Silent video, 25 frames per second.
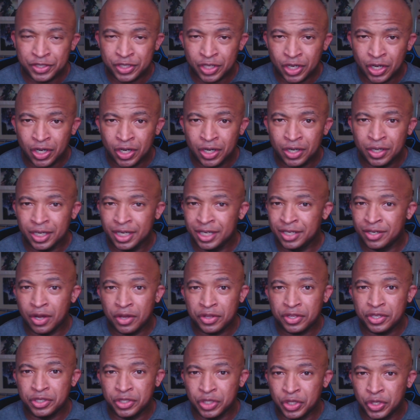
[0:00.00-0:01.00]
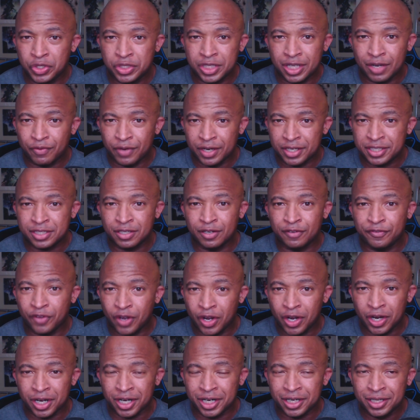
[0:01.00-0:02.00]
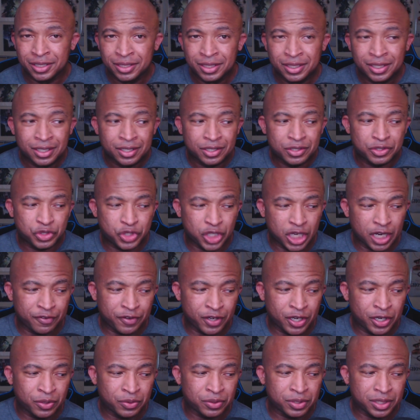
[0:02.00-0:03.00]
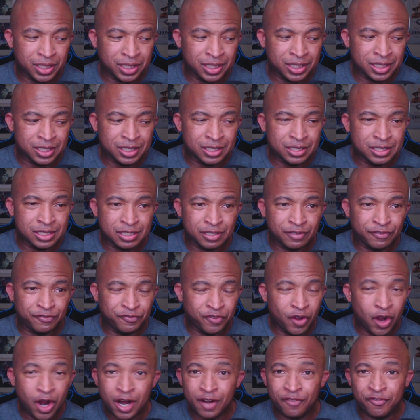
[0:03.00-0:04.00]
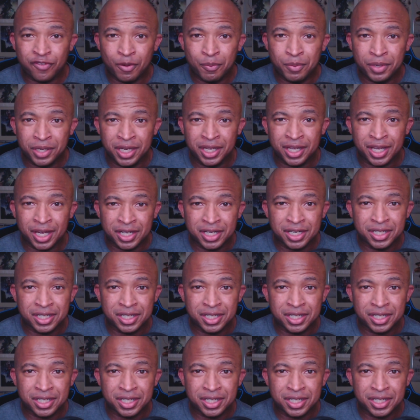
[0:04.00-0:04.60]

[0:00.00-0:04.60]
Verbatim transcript: call and all the news I've read so far, Gevo is far from any kind of